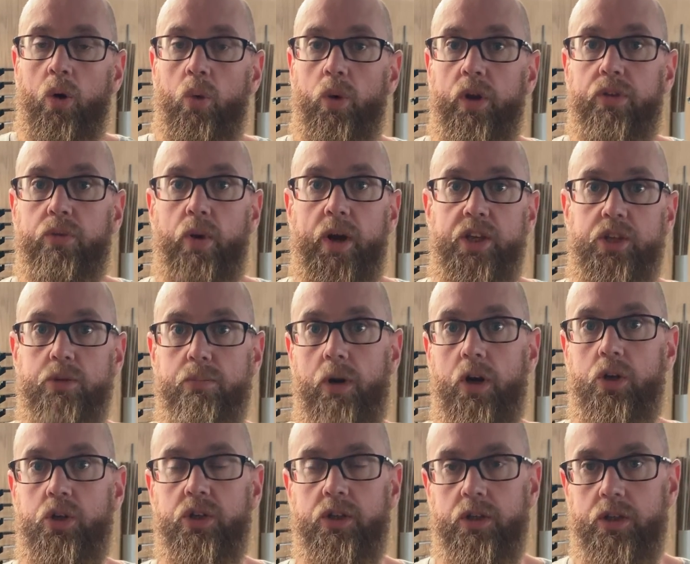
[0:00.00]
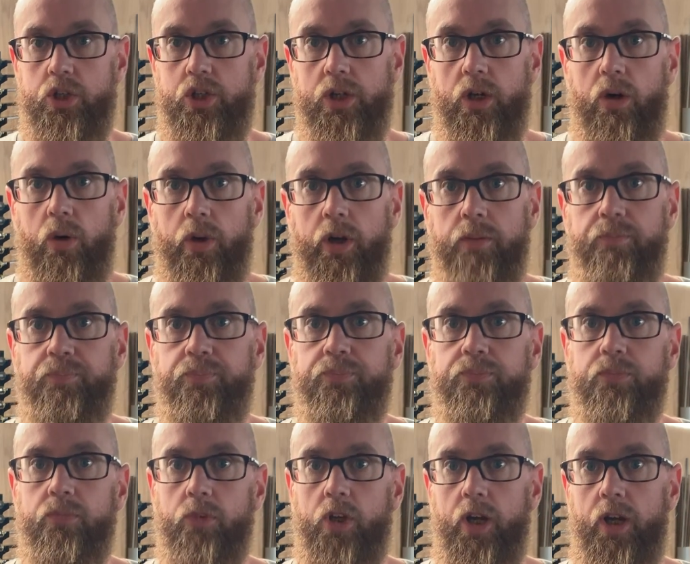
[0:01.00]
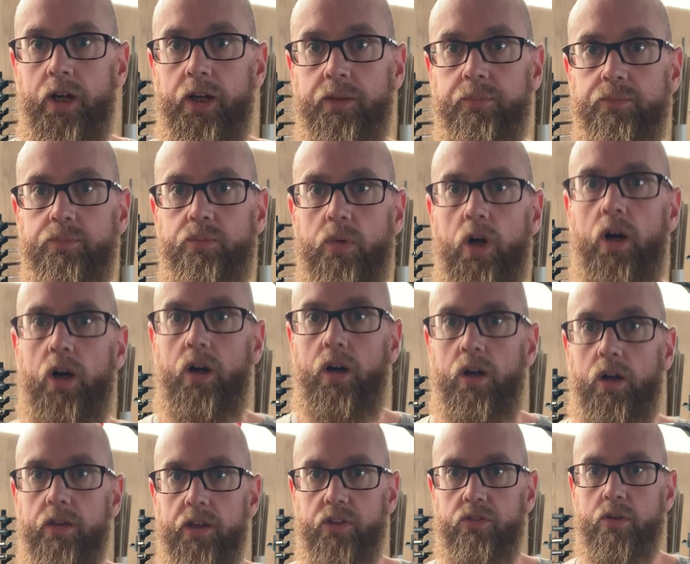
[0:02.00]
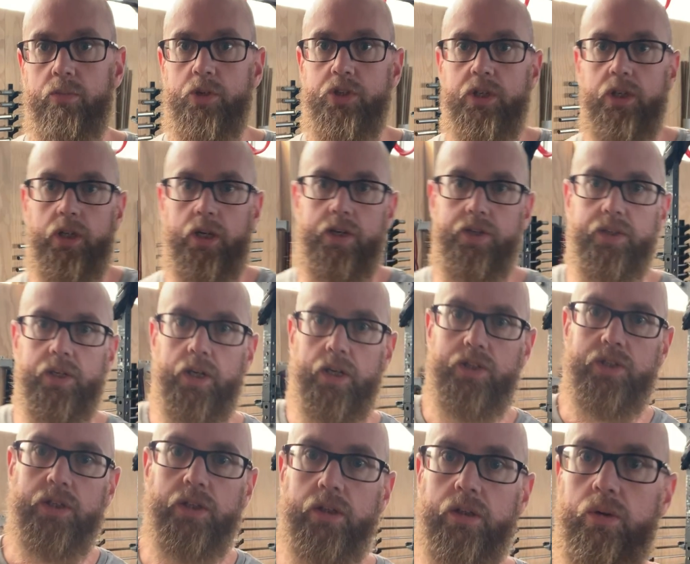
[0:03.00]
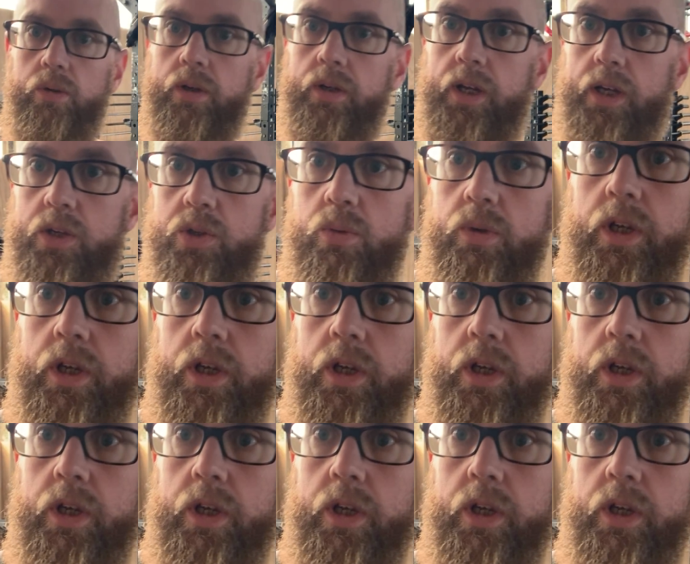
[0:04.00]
range of motion in the shoulder. Okay, thanks very much guys, catch you in next